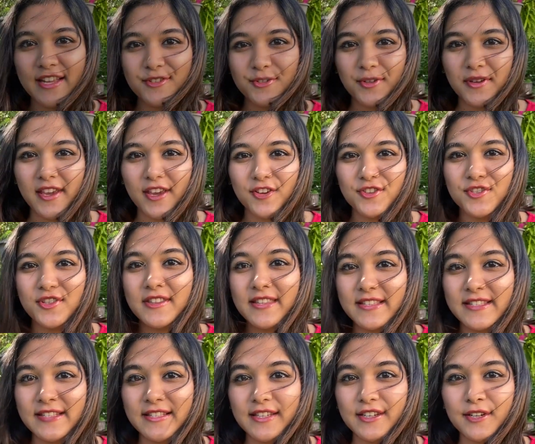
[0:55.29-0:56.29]
education
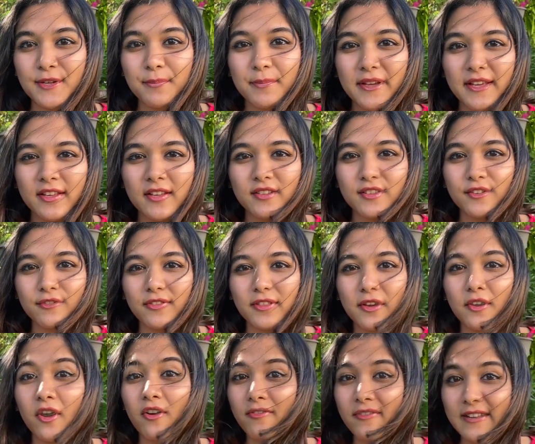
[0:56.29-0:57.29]
this year because of the
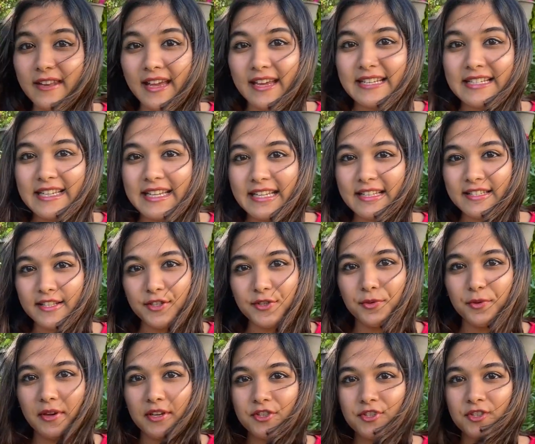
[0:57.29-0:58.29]
COVID-19
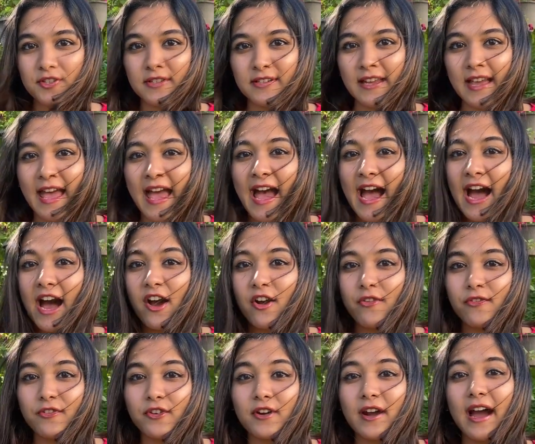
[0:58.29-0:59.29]
situation.
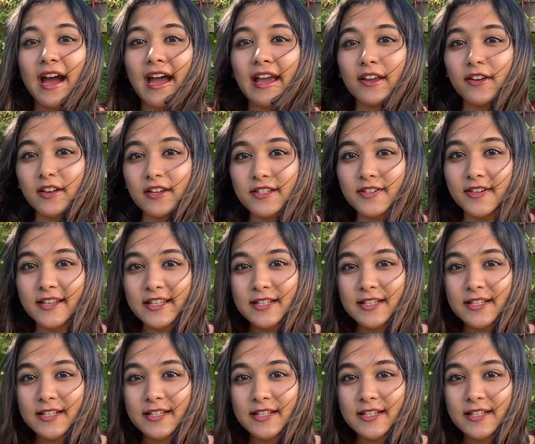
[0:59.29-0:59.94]
However, I got to